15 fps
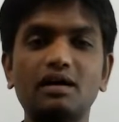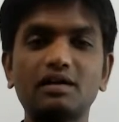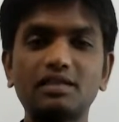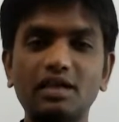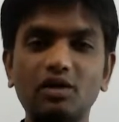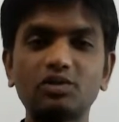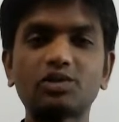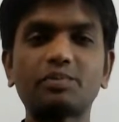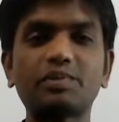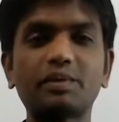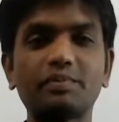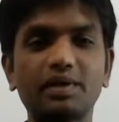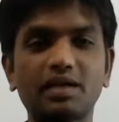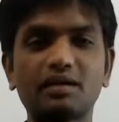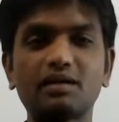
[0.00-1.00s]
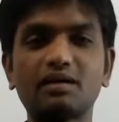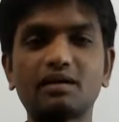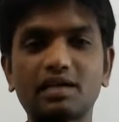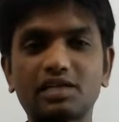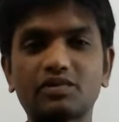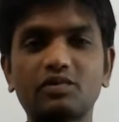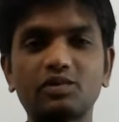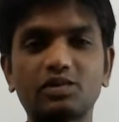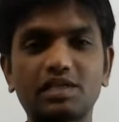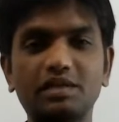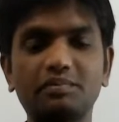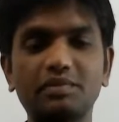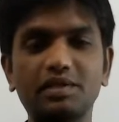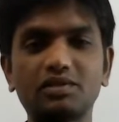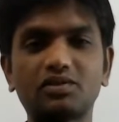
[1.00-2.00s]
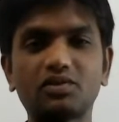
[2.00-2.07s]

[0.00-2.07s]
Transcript: they also prepare a cash flow statement.